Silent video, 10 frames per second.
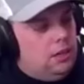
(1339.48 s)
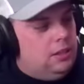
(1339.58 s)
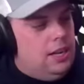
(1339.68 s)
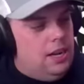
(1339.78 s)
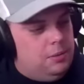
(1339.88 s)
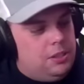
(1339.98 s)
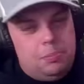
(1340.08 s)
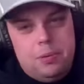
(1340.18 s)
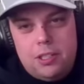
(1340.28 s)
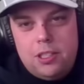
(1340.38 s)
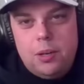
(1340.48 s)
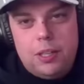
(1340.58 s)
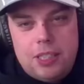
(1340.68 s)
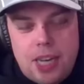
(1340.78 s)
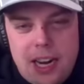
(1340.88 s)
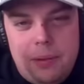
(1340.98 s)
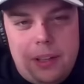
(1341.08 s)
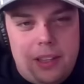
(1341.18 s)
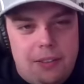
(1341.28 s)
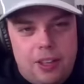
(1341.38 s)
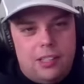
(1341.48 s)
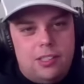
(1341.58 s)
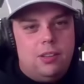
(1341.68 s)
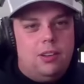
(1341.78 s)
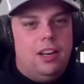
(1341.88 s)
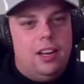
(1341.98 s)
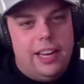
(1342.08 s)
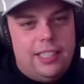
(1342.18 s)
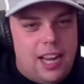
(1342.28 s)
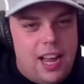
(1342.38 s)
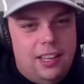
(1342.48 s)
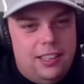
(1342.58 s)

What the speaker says: yeah, I've just been so excited with everything that's going on, eh, Ty?